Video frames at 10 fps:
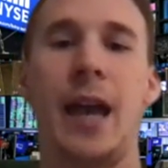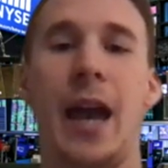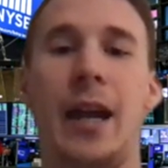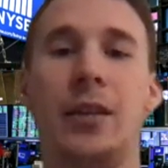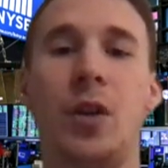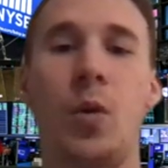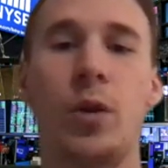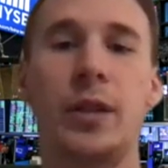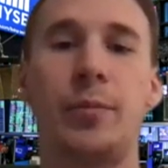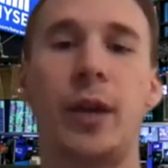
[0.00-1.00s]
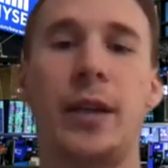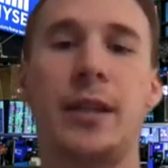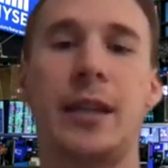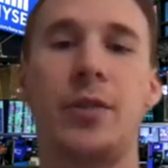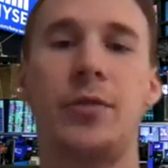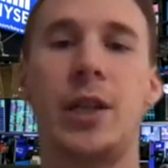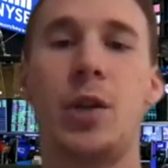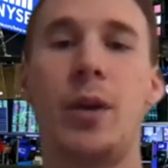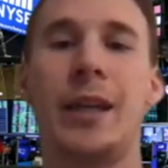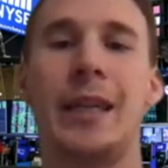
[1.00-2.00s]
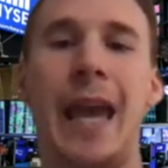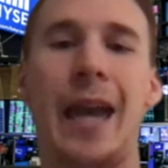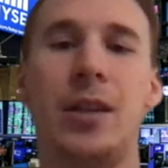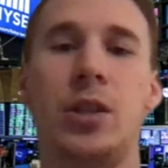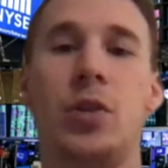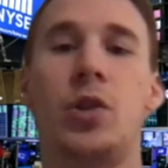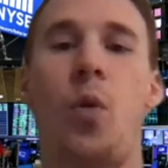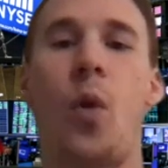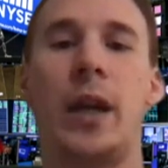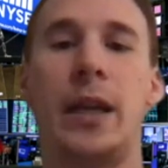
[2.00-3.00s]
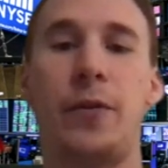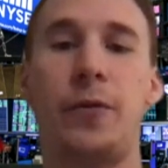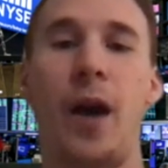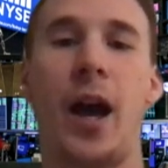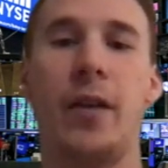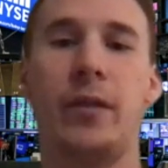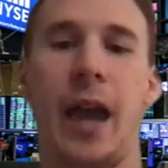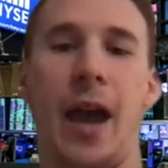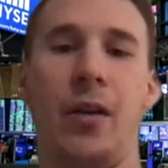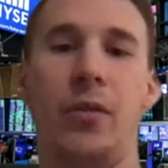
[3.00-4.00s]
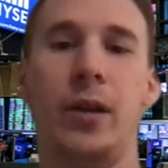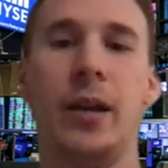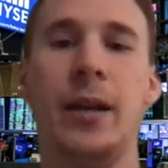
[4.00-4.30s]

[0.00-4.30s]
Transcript: And I lowered the price to sales ratio again to 25 now,